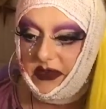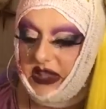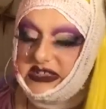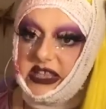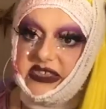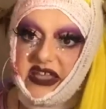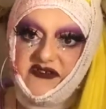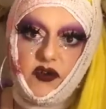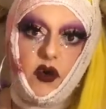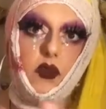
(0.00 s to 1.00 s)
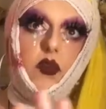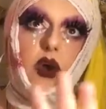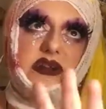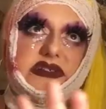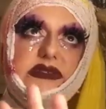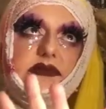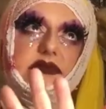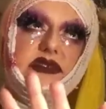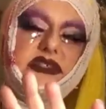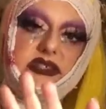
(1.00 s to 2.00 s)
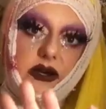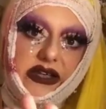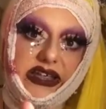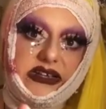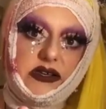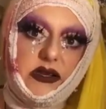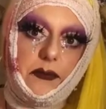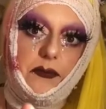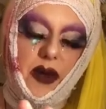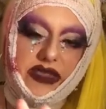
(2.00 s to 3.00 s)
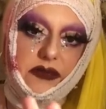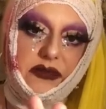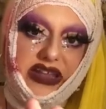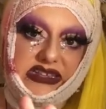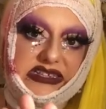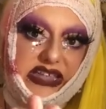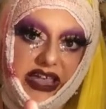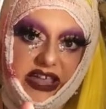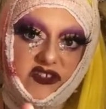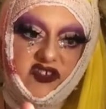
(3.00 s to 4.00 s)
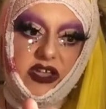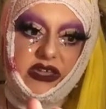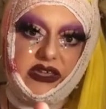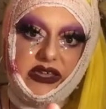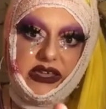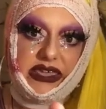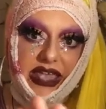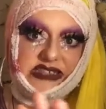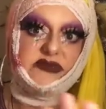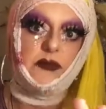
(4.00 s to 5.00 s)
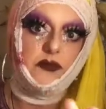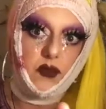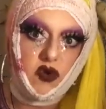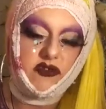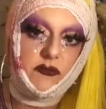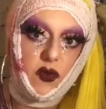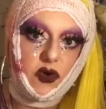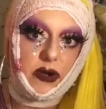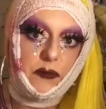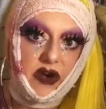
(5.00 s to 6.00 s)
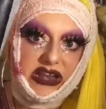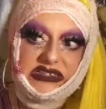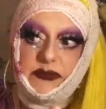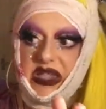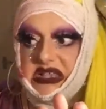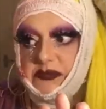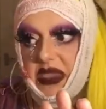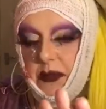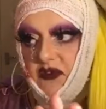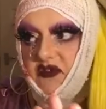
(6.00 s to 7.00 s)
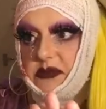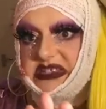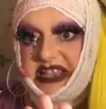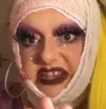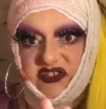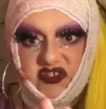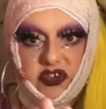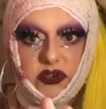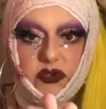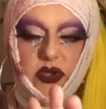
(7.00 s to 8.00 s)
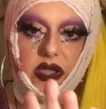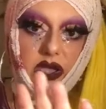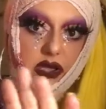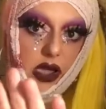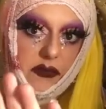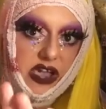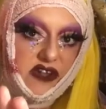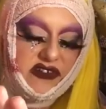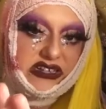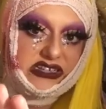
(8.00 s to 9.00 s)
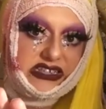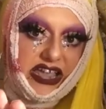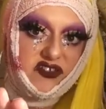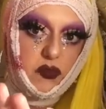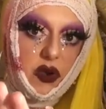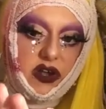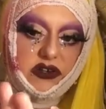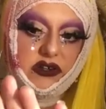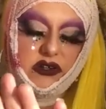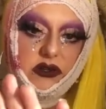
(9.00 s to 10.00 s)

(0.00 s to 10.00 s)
So, therefore, one side by the main stage gets more and more compressed because people from stage two are coming over to stage one